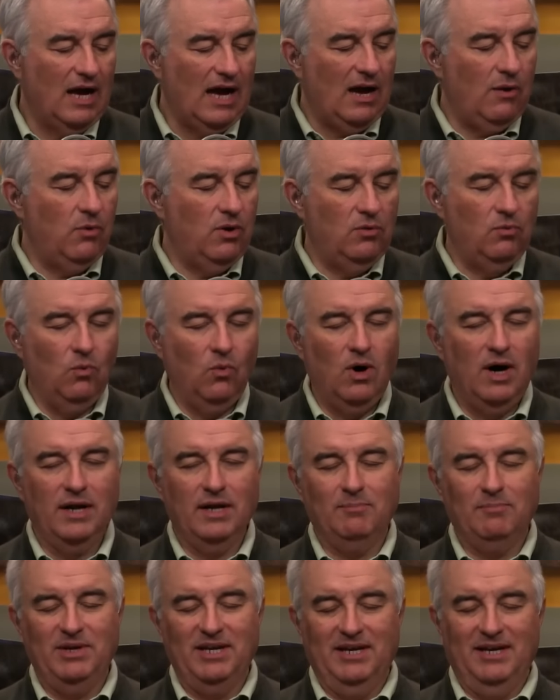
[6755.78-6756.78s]
area. I wouldn't want
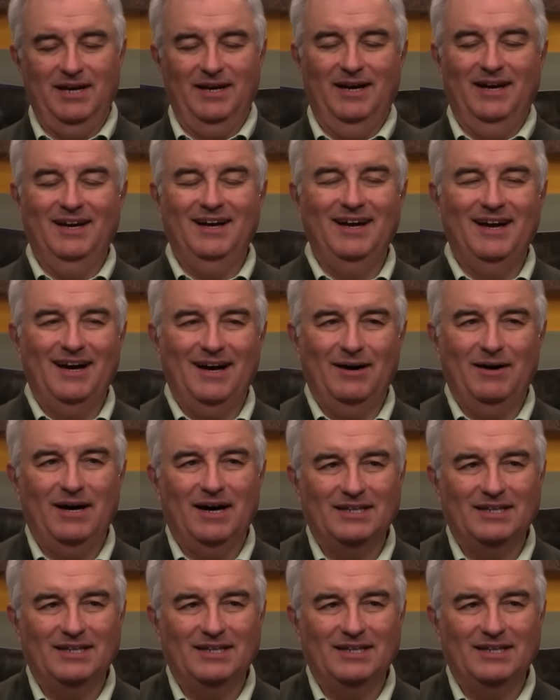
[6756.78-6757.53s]
to be A,